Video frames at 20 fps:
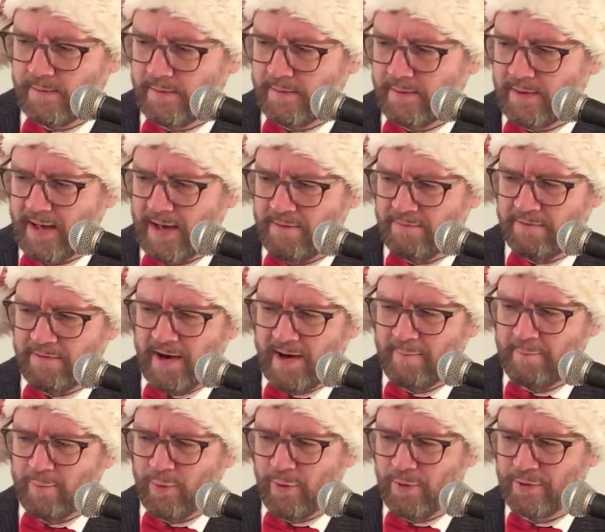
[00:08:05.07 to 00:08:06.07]
Yeah,
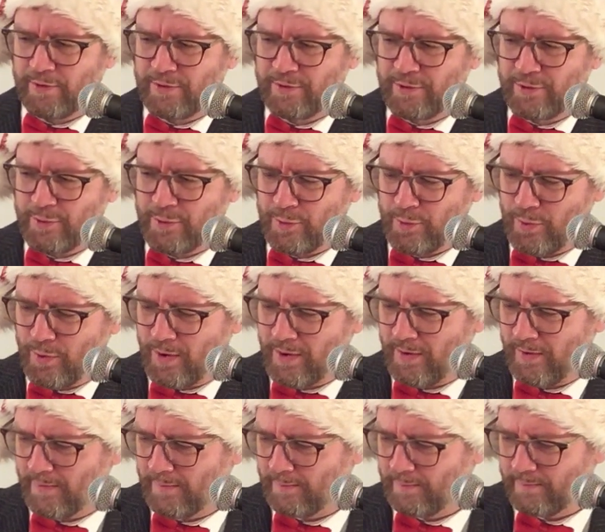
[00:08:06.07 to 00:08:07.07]

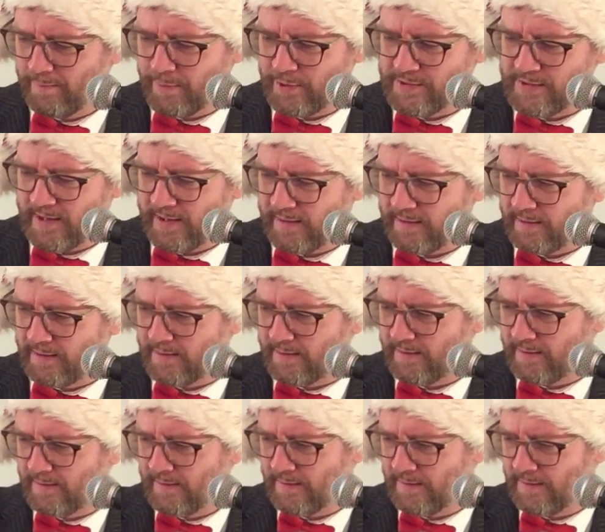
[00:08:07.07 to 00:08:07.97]
5.2%.